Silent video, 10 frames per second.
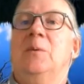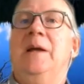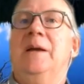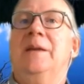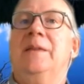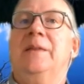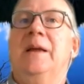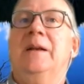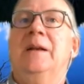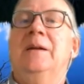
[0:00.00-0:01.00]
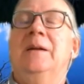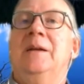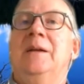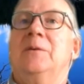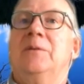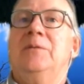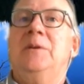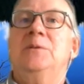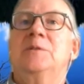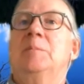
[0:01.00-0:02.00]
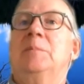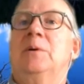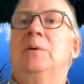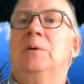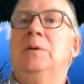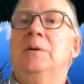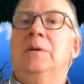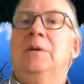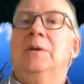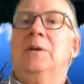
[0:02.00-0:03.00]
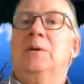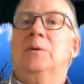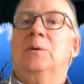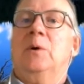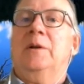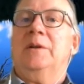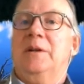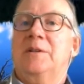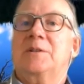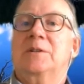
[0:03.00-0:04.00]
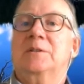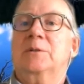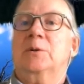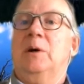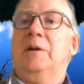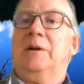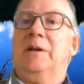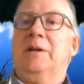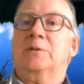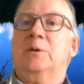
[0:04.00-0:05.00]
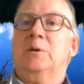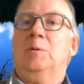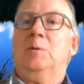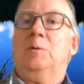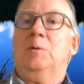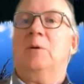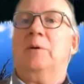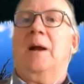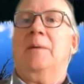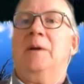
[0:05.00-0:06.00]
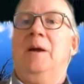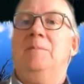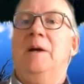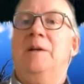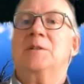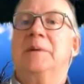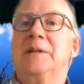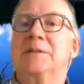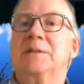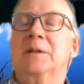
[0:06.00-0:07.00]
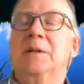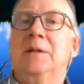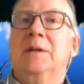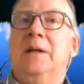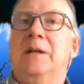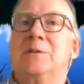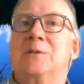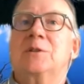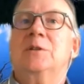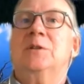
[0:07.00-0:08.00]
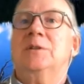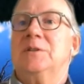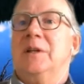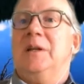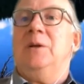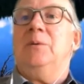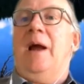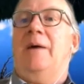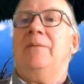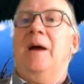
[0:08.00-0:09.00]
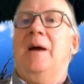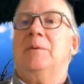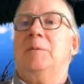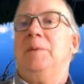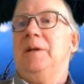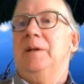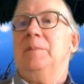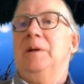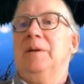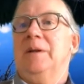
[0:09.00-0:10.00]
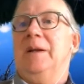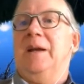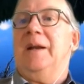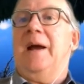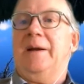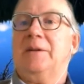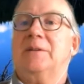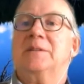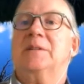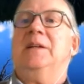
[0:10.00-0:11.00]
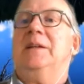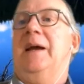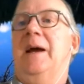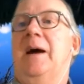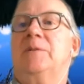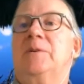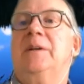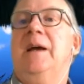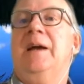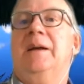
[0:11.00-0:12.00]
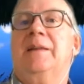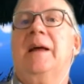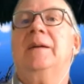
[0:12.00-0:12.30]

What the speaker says: in that, a few simple, quality assurance, quality control program type measurements ensures that you have that repeatability and accuracy day after day. And